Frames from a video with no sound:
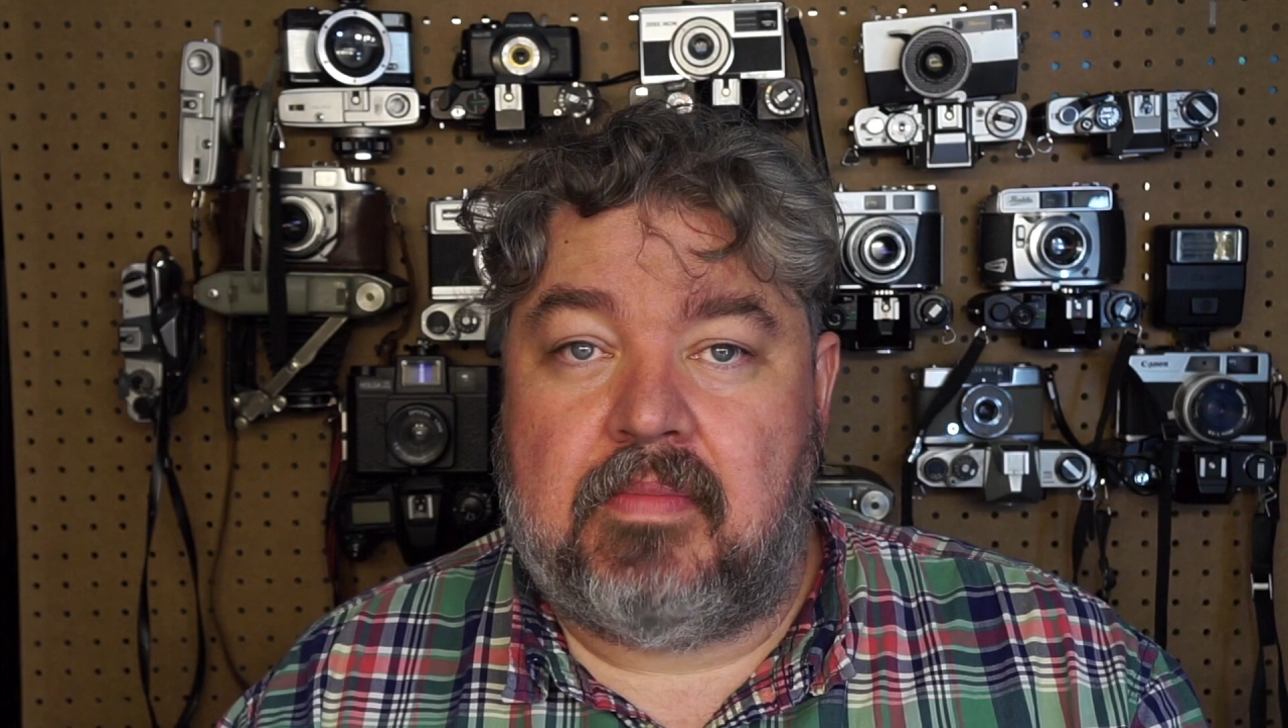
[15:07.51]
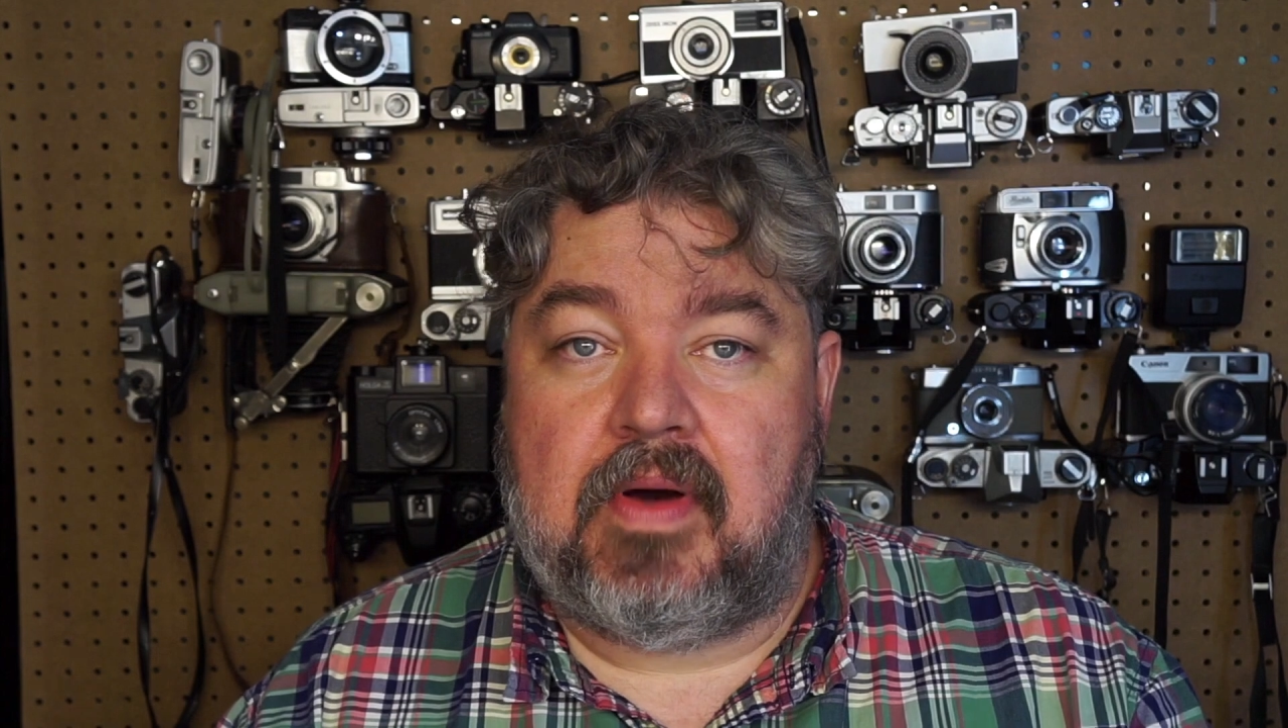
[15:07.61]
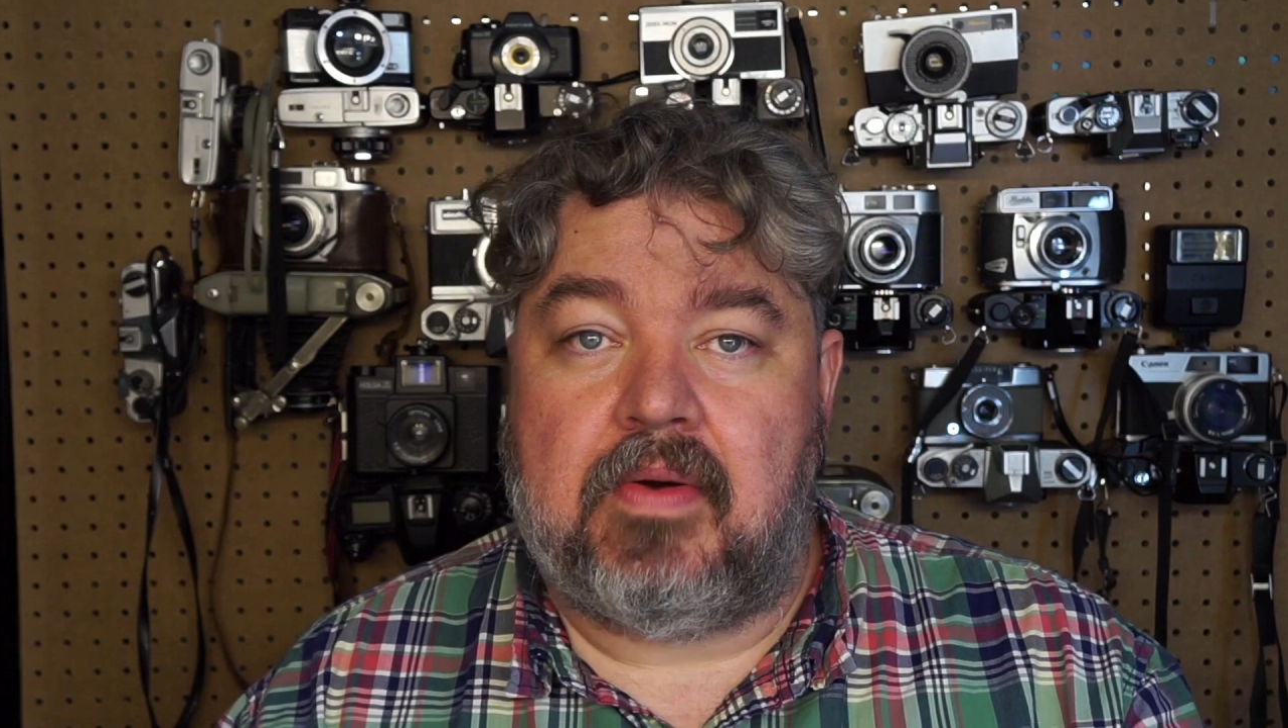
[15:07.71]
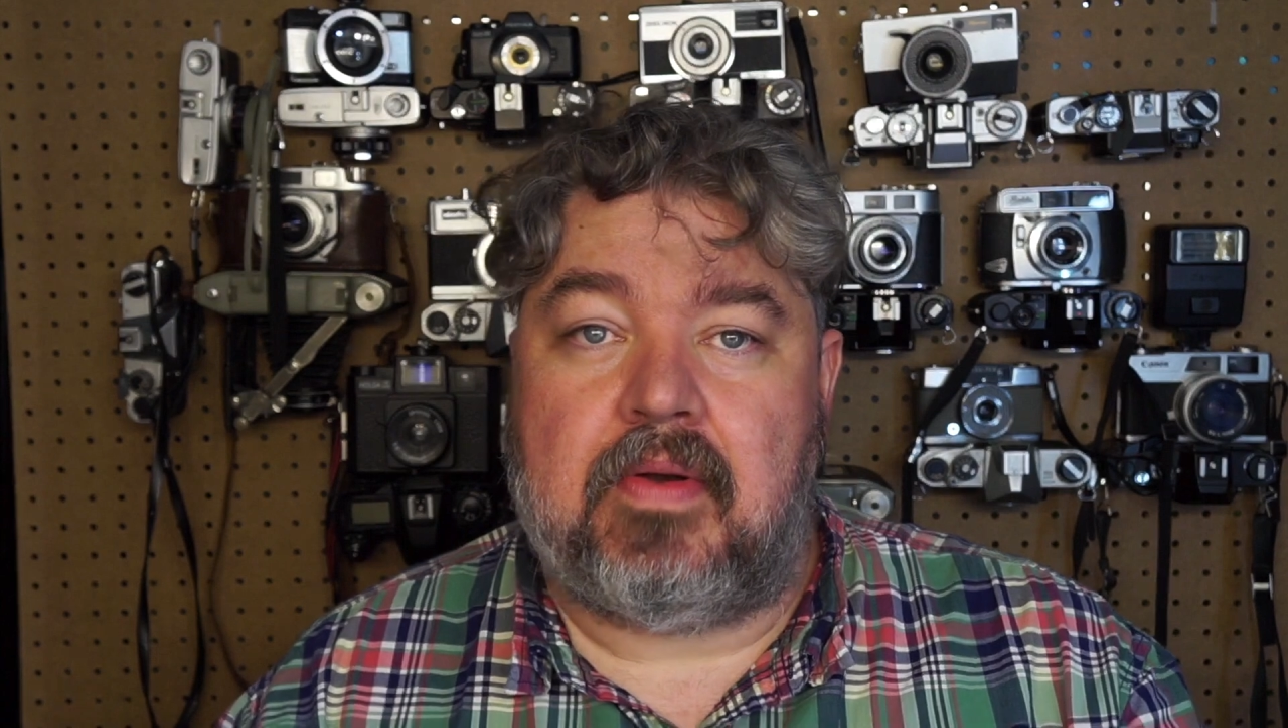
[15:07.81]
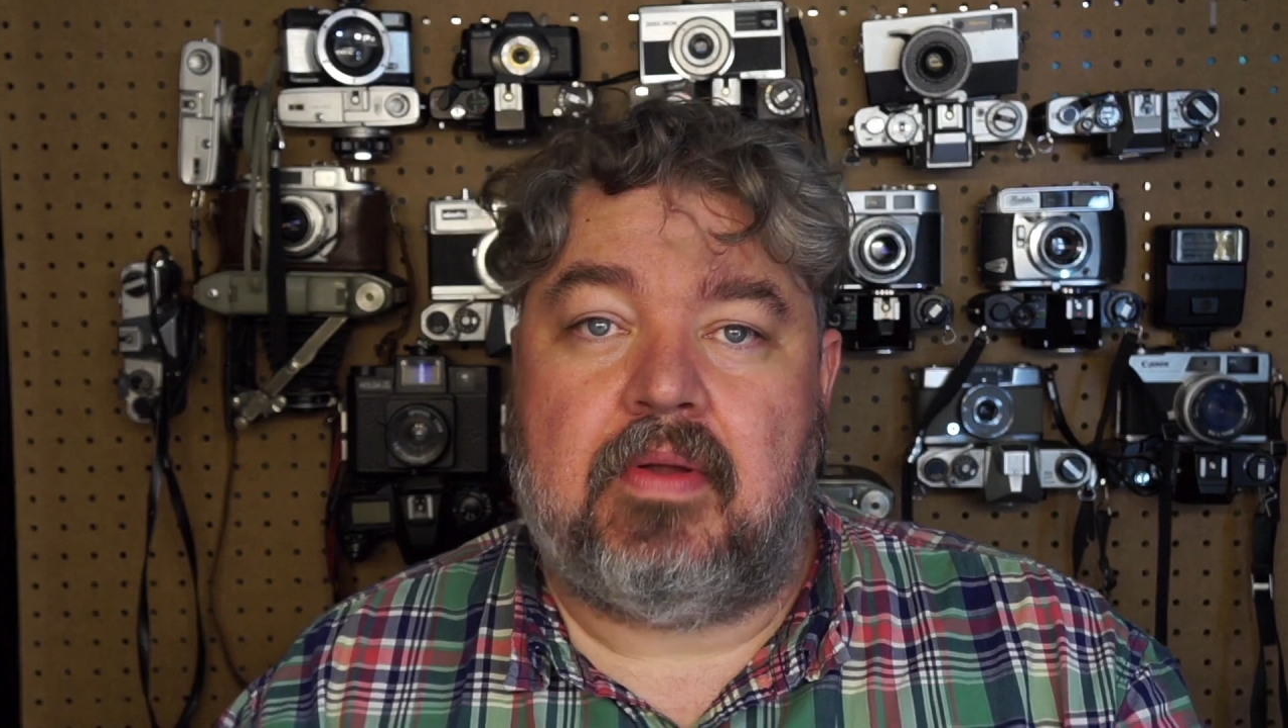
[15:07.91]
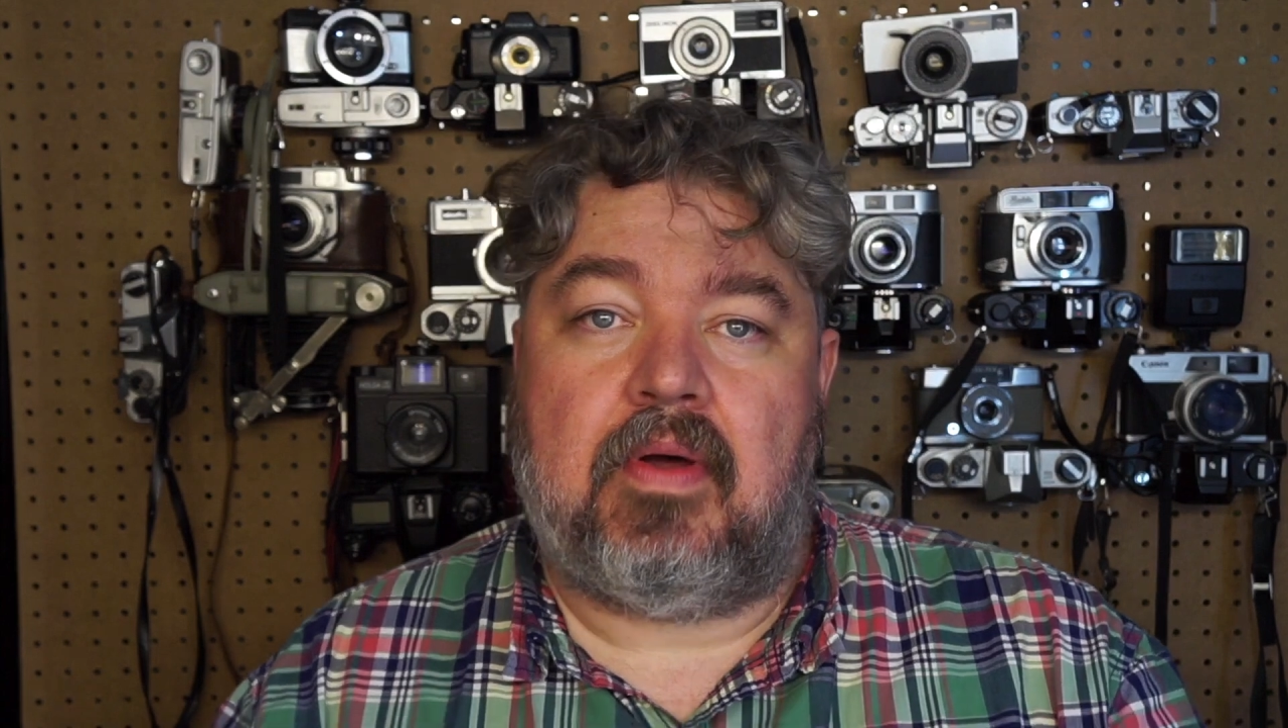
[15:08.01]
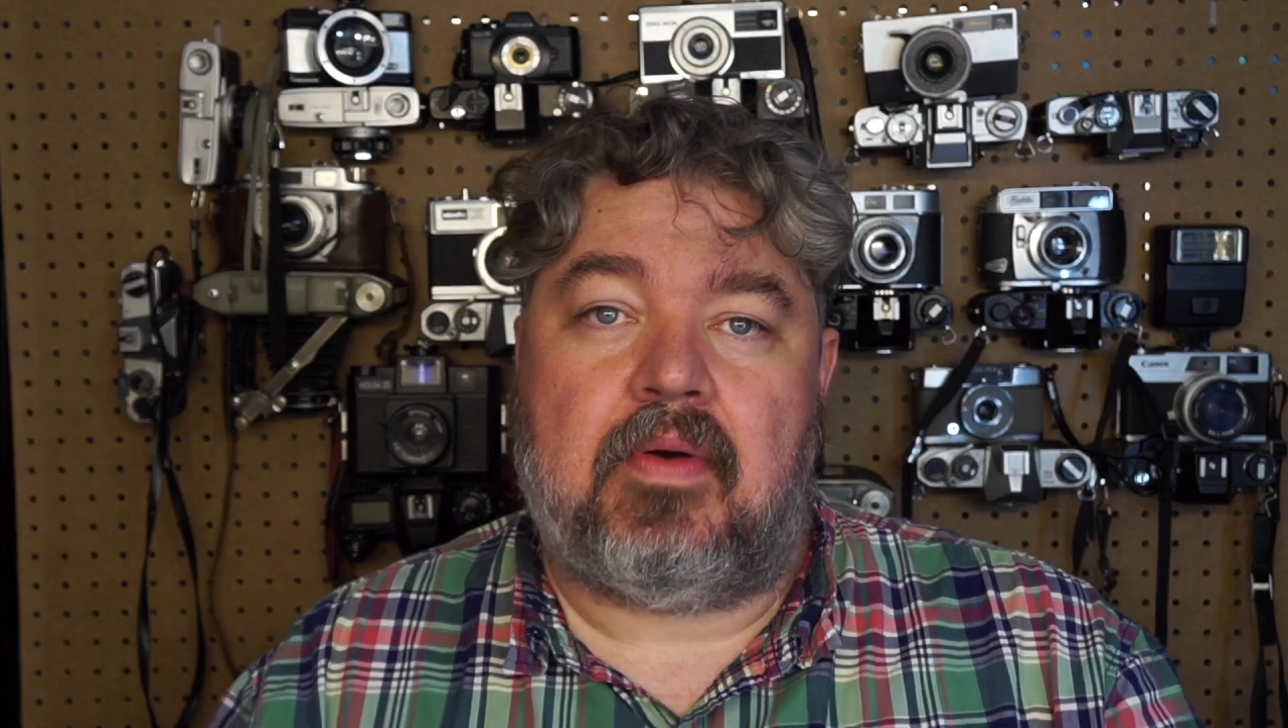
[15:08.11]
mode.